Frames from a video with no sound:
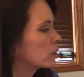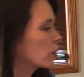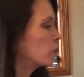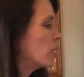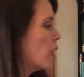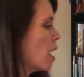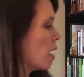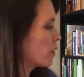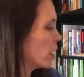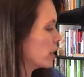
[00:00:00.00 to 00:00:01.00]
So
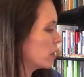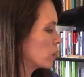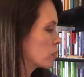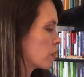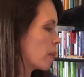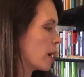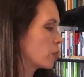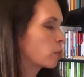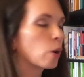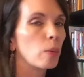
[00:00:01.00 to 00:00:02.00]
I've got here some
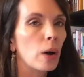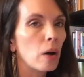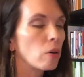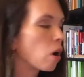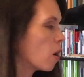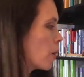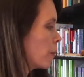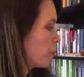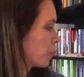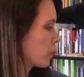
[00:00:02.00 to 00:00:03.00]
isopropyl alcohol.
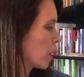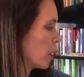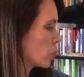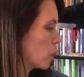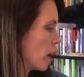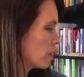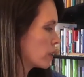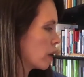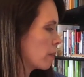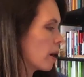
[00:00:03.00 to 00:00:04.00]
I also have
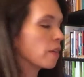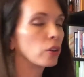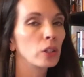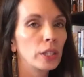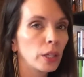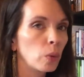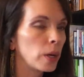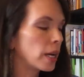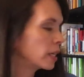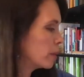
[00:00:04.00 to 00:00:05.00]
some Everclear 190